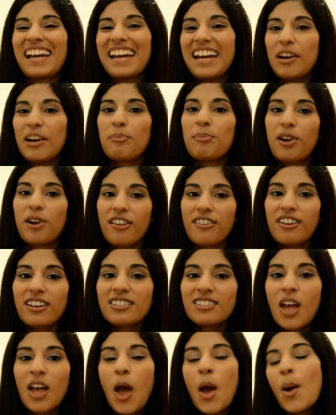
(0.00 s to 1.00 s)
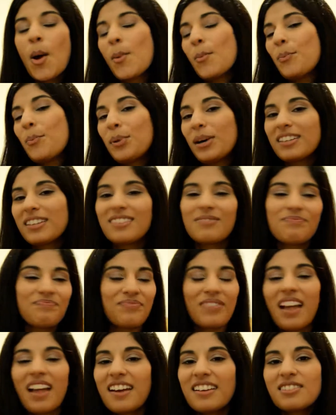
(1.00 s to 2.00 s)
hair products, but
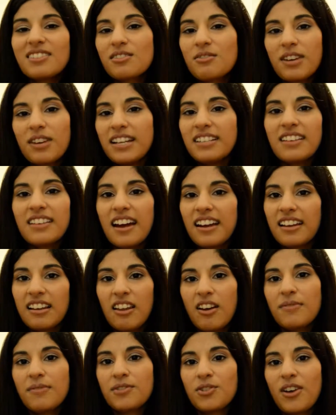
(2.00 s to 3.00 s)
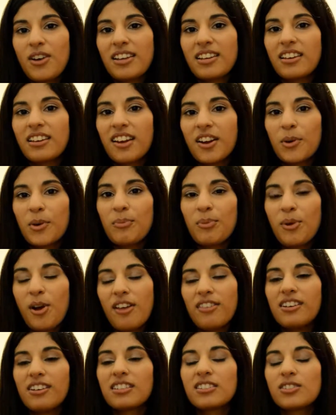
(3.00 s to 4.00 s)
it's great. I love trying hair
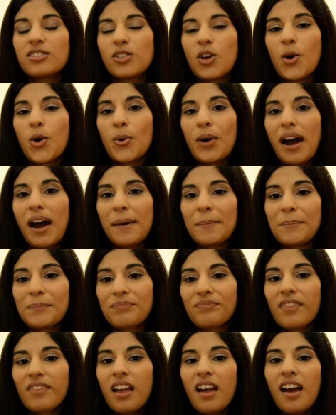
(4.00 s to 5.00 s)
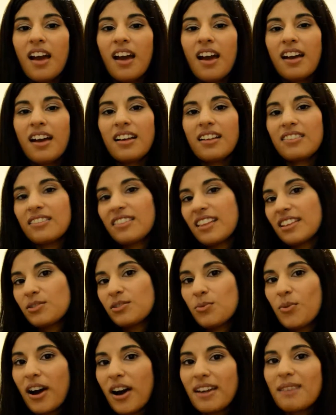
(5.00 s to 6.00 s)
products, so
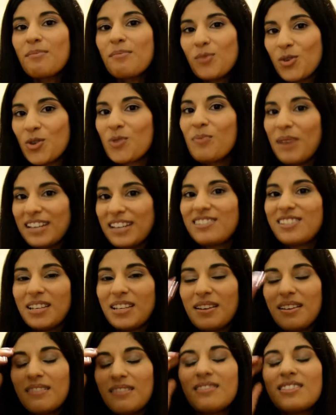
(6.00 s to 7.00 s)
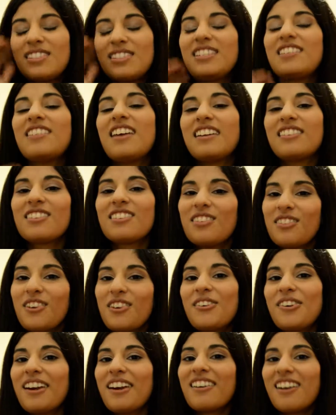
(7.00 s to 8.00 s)
that's why you may see that
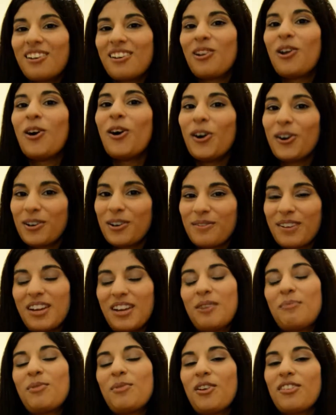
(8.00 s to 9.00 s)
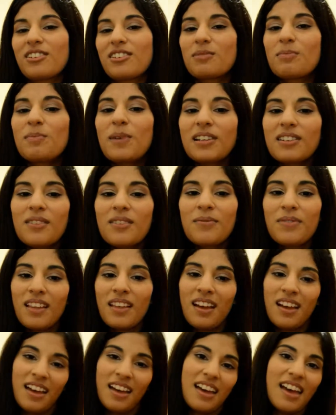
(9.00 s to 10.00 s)
there are a lot of hair products. But
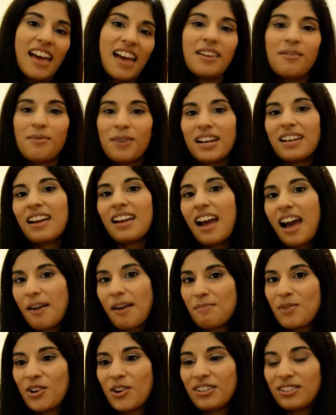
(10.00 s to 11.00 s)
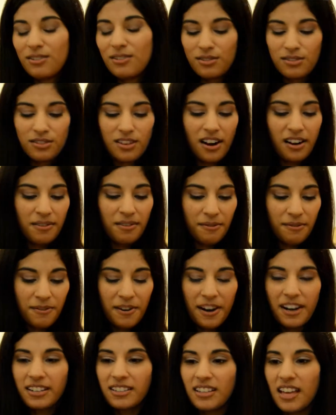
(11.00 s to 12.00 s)
anyway, I'm going to start.
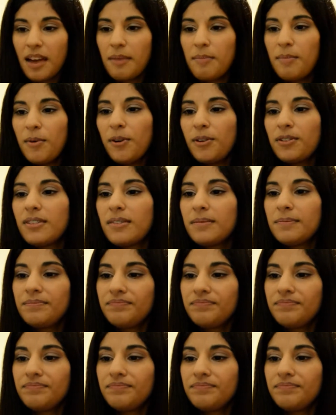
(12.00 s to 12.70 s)
First, I bought